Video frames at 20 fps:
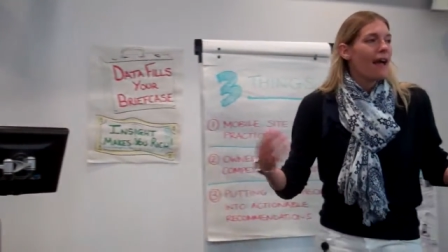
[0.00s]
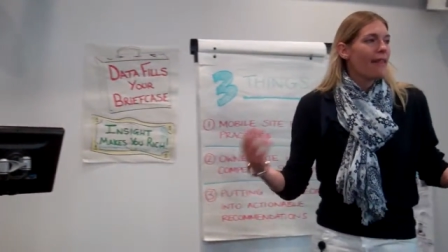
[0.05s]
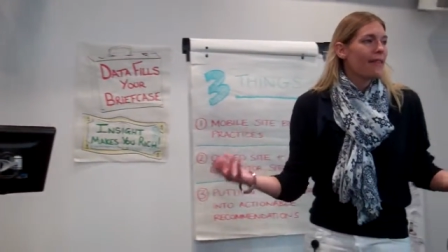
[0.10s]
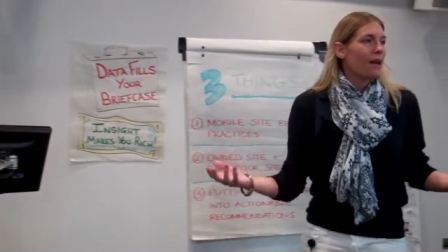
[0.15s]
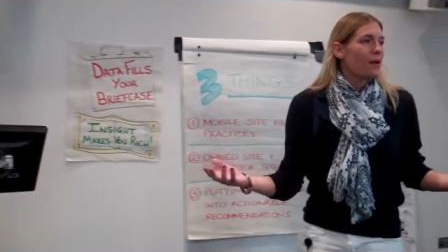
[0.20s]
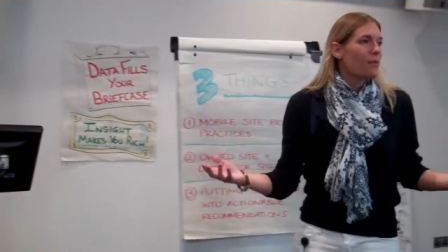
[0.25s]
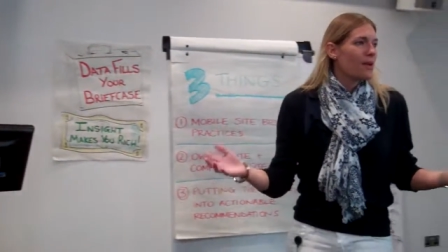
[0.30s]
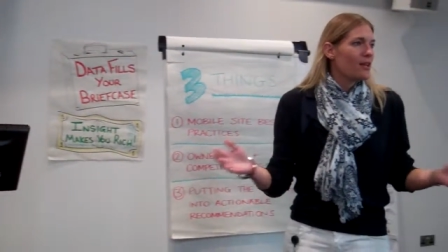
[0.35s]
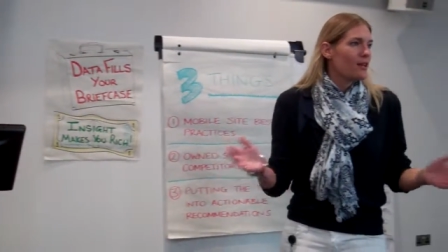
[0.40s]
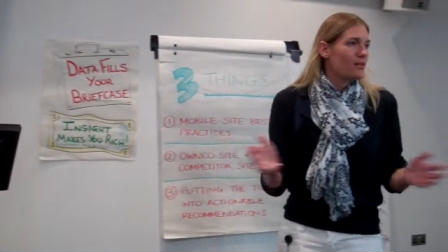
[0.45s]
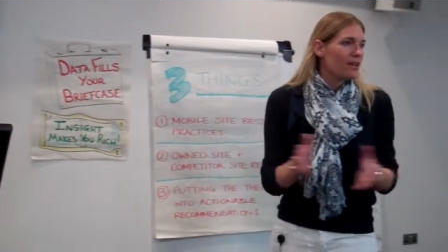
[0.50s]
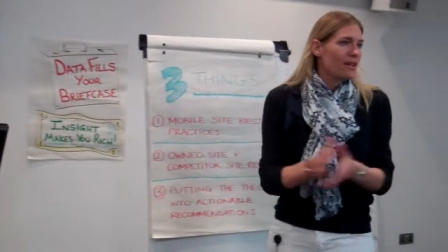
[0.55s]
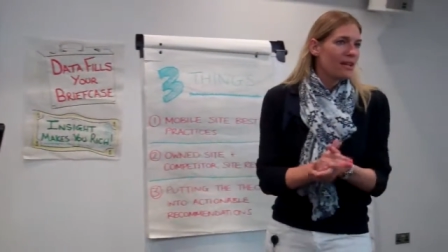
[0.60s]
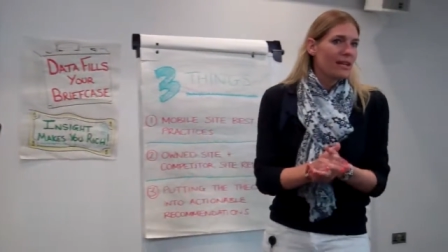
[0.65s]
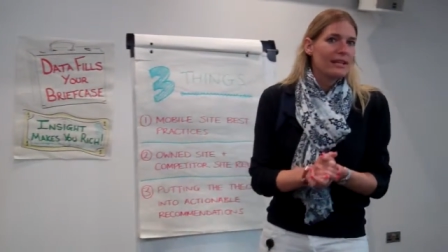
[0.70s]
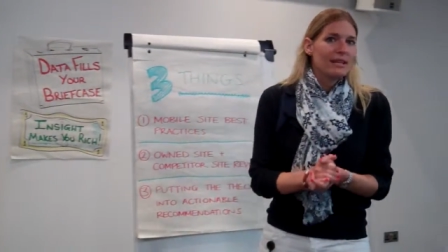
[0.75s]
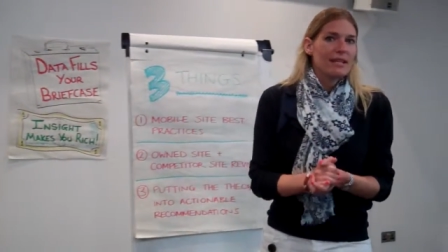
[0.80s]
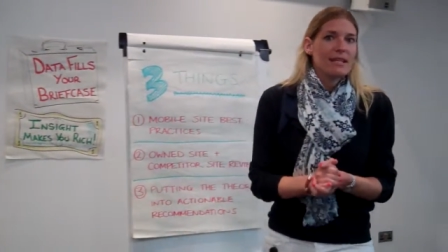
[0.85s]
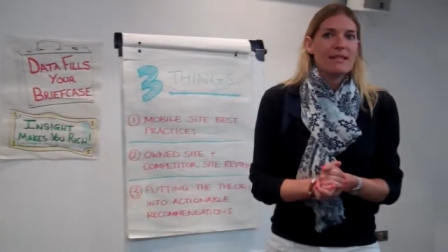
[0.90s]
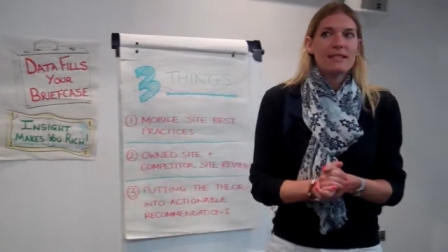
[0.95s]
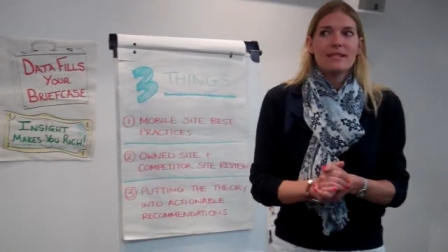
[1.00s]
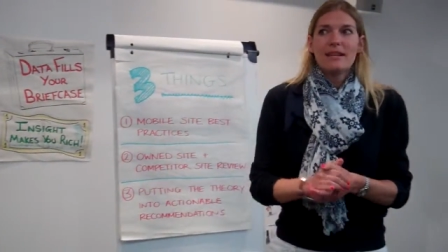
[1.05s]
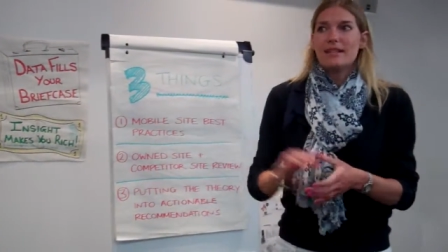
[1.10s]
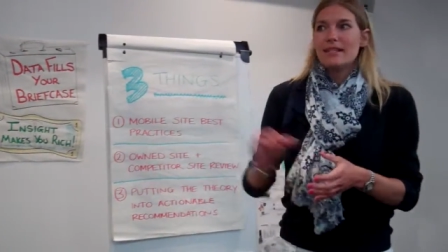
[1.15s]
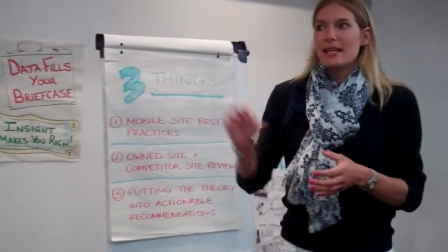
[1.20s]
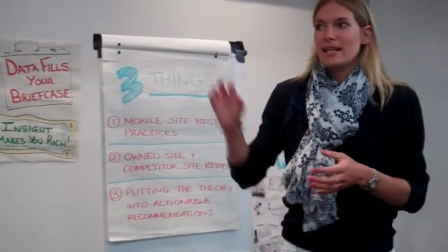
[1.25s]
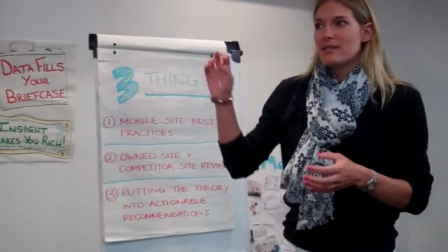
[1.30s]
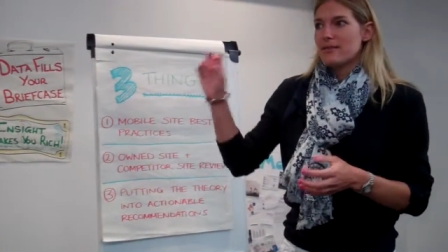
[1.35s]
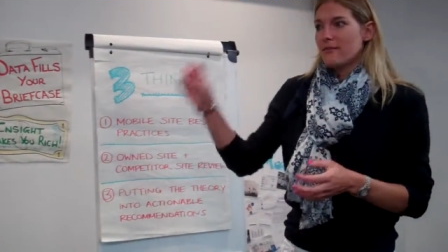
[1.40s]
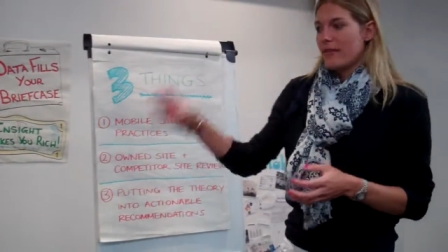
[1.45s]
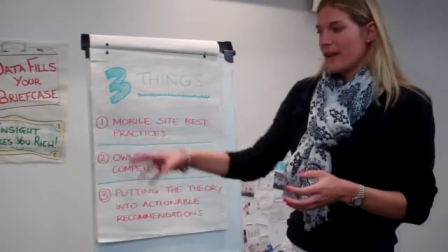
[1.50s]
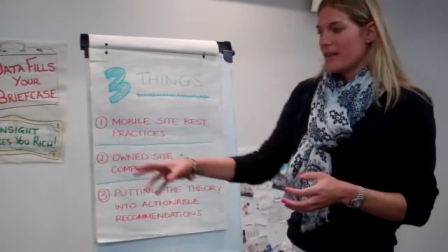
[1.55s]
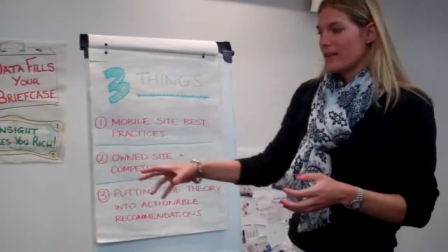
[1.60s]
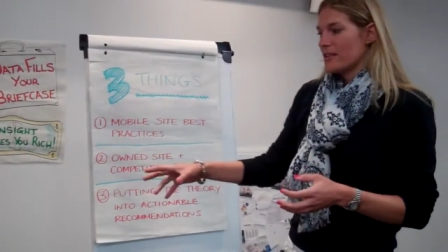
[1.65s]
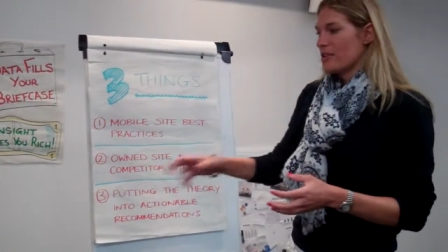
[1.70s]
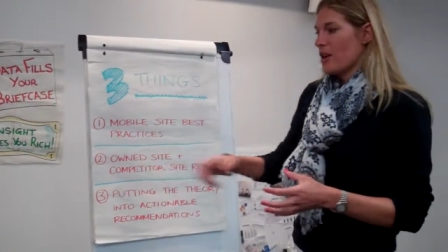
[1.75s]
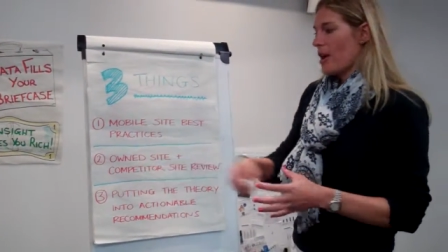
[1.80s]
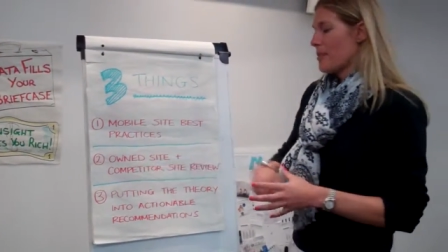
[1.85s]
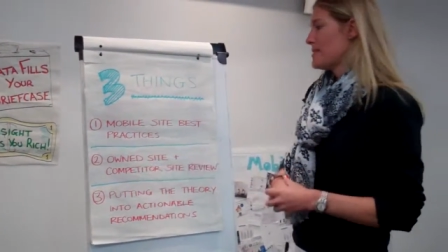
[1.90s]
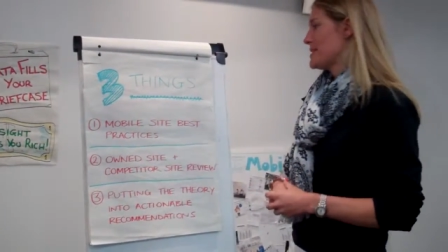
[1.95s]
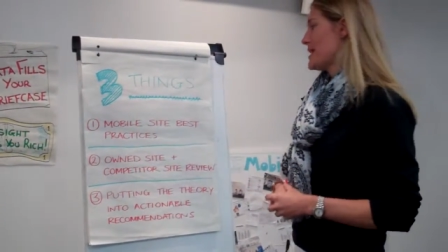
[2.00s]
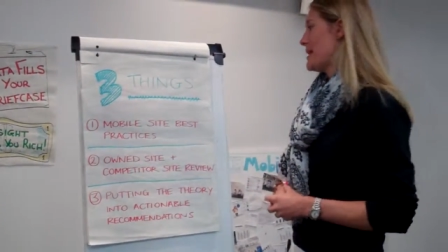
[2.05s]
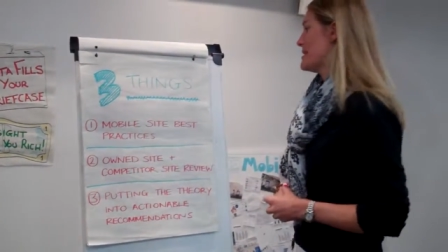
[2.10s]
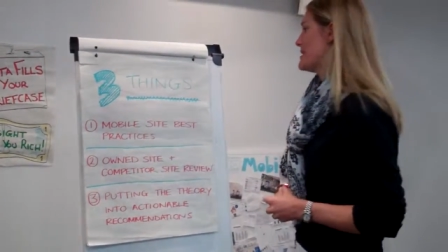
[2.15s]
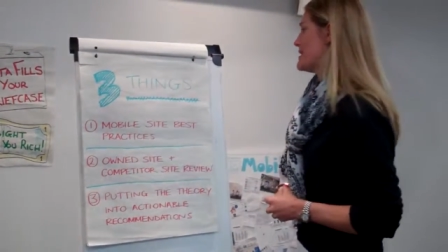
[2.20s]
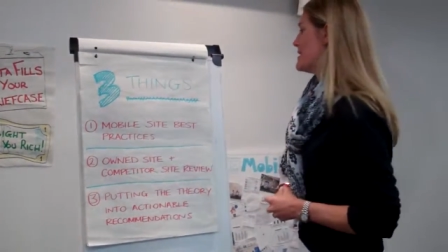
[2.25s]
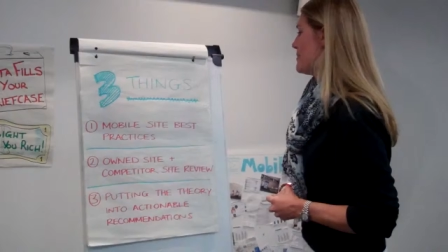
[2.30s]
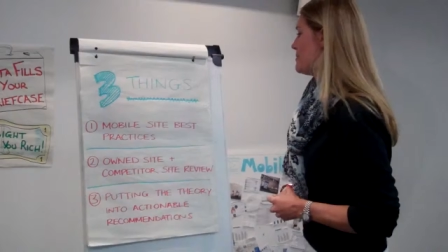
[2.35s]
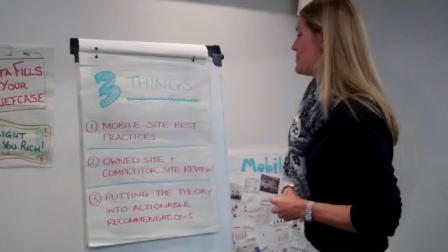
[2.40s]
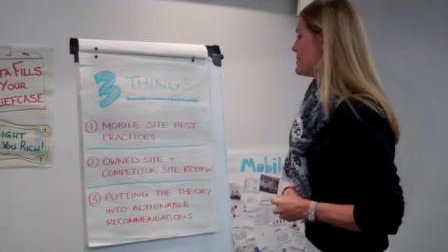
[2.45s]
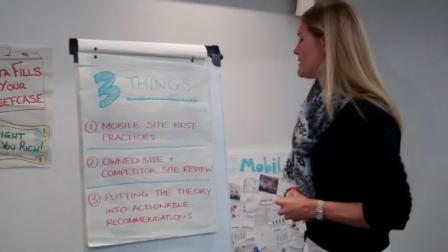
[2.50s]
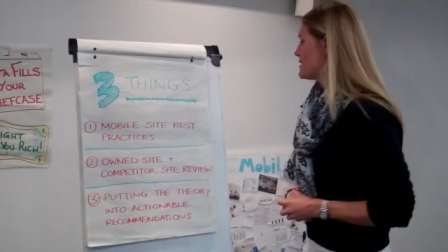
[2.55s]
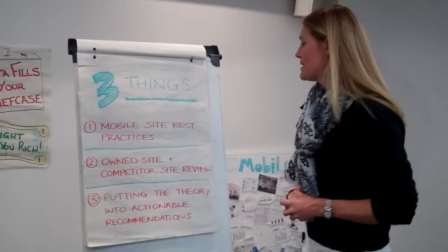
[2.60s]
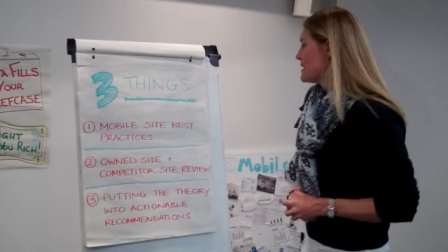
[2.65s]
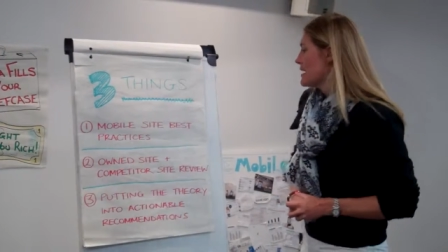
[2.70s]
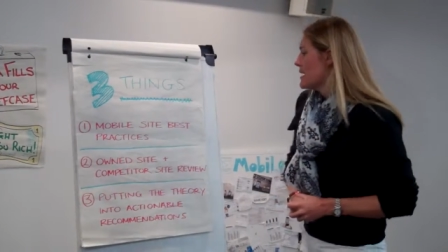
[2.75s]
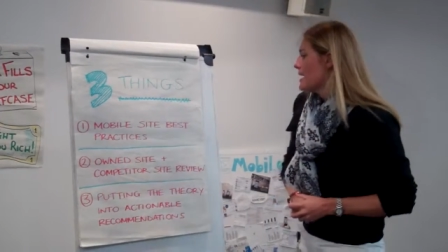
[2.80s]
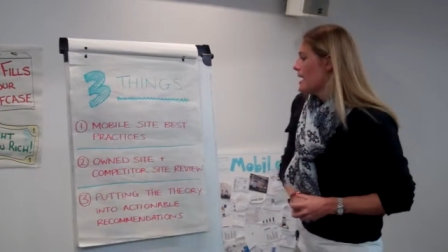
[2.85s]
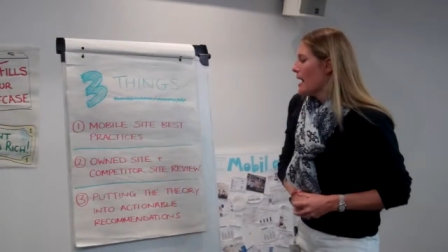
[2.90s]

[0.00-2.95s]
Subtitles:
and that way you can at least identify the top 10 tips.